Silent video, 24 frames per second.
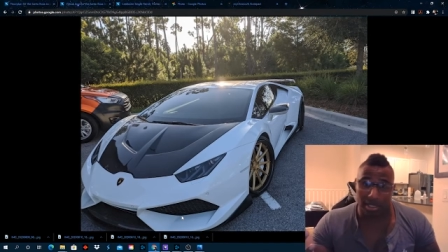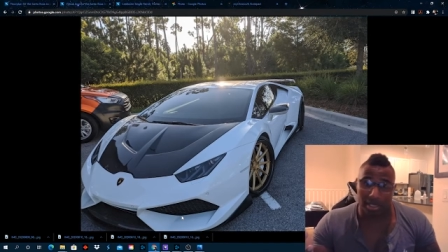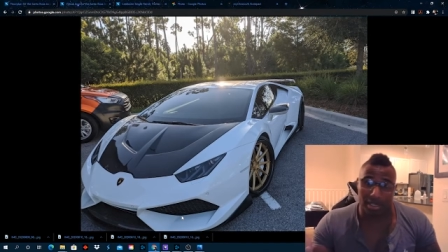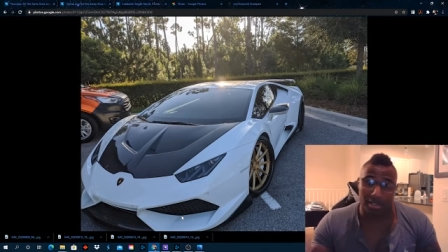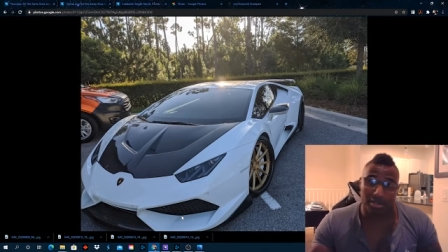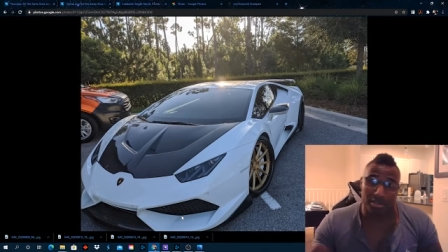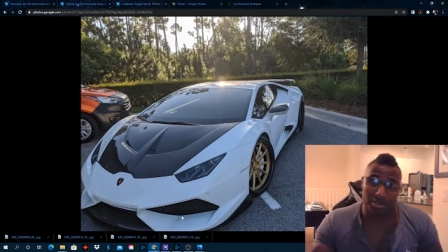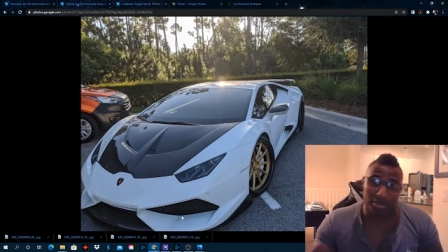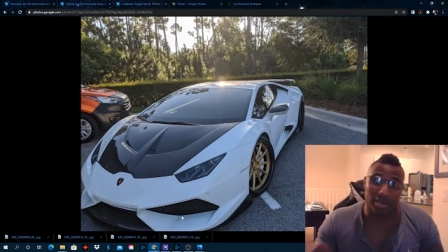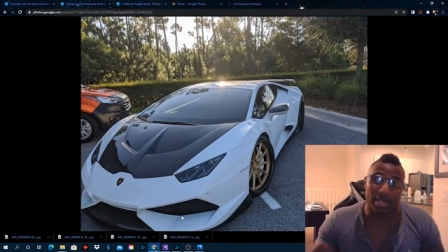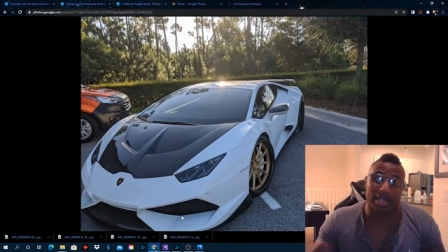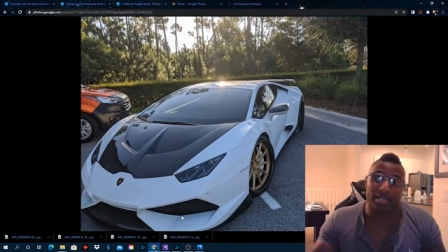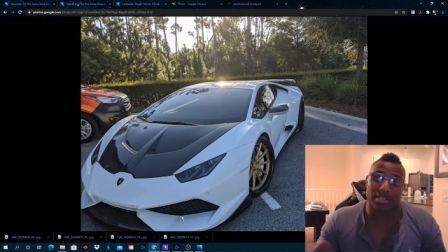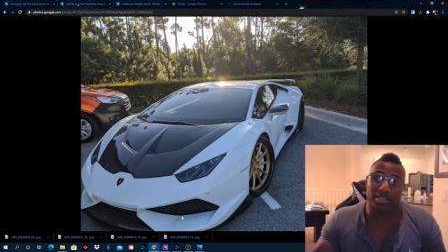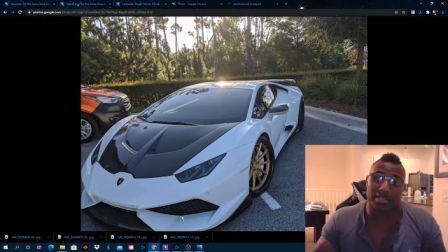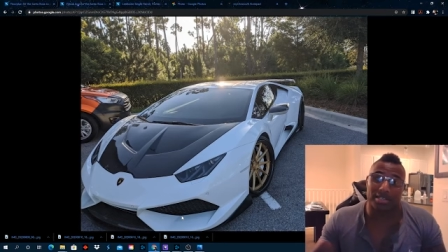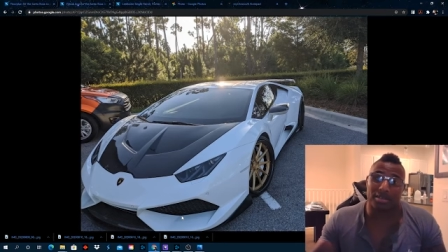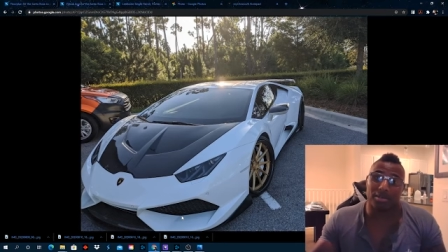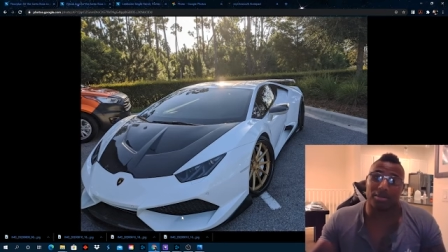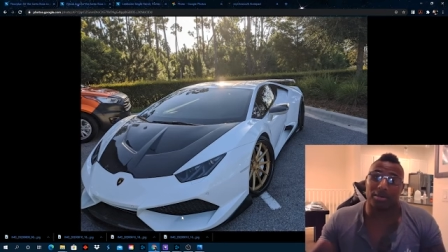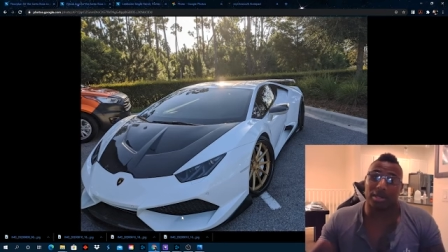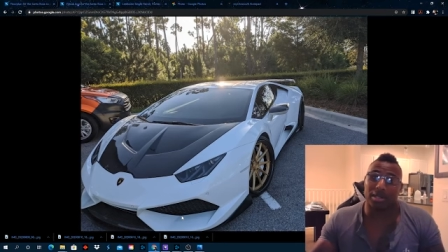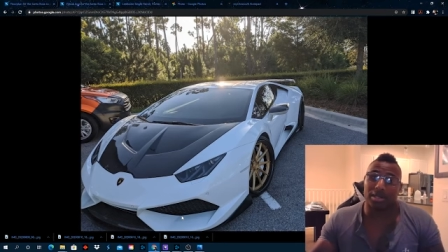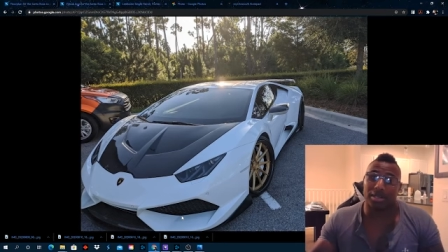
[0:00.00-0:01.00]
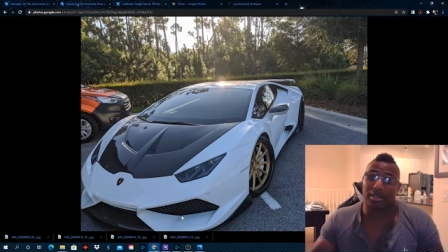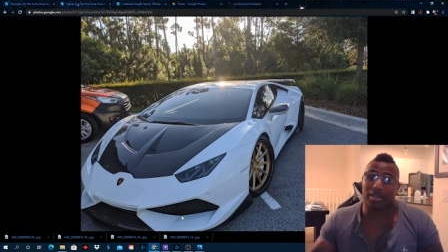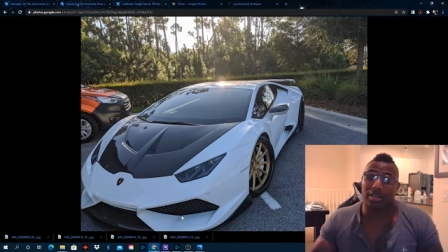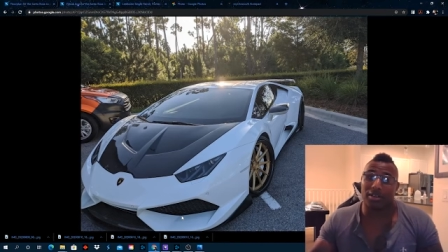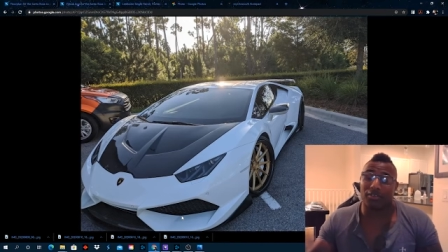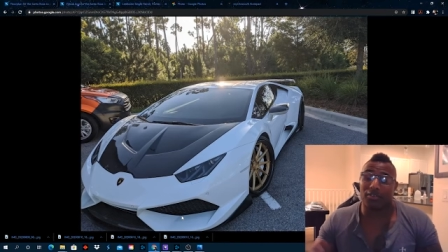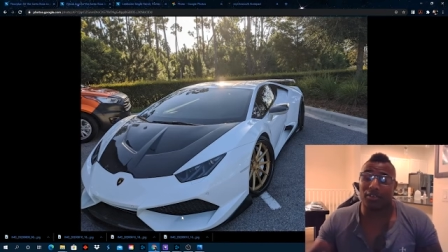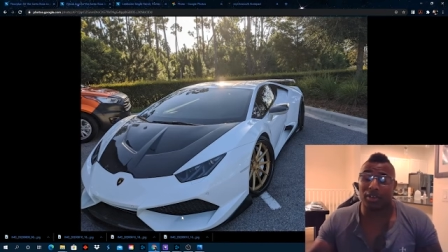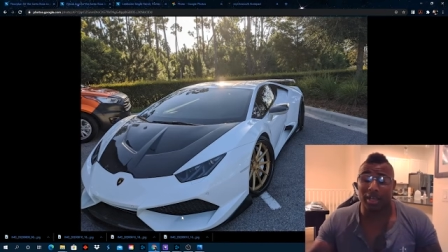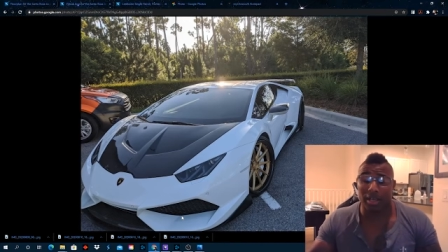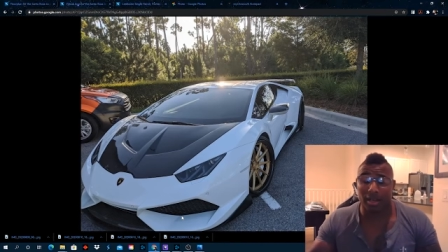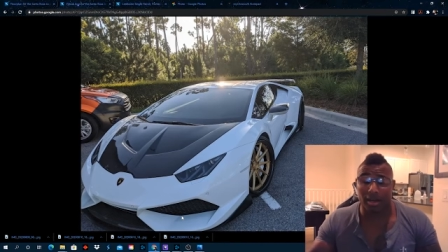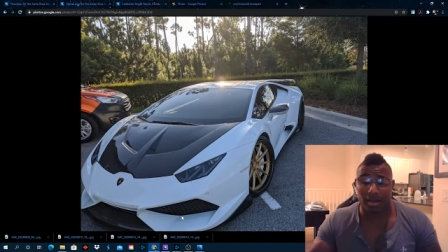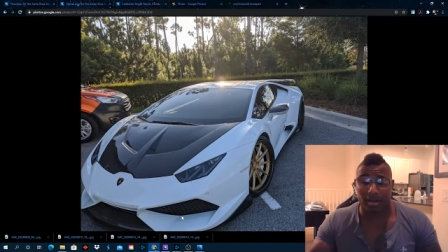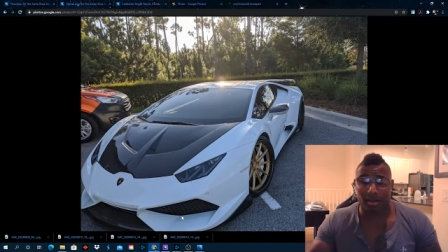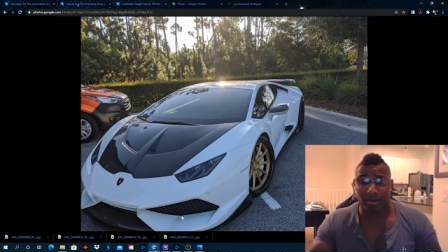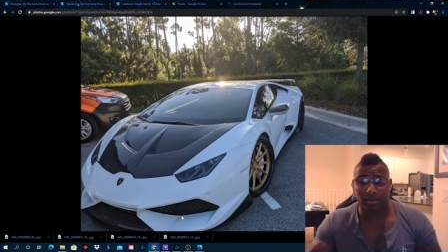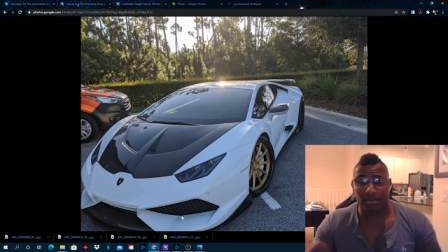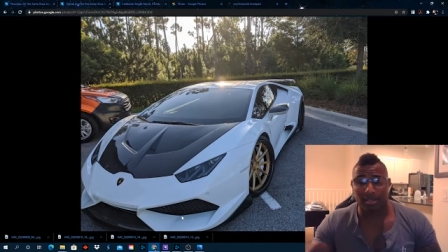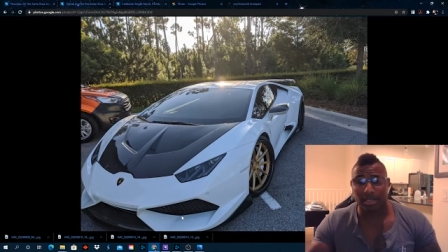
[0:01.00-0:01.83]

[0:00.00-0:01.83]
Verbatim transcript: and do I still want to live here?